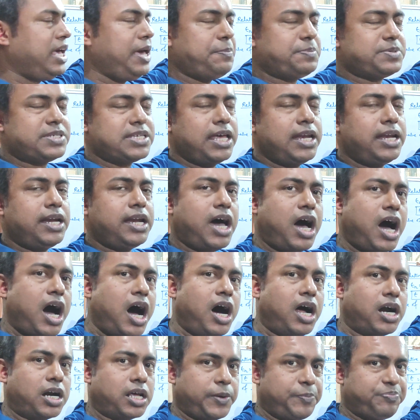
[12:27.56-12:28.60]
the epsilon
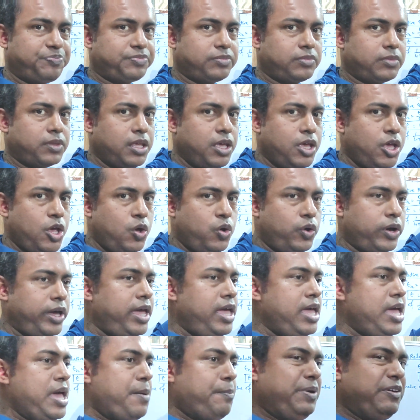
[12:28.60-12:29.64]
r. Okay,
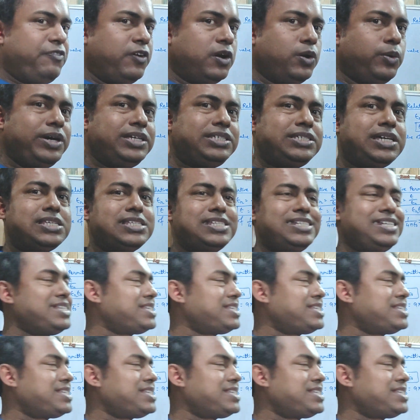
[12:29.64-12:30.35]
before we just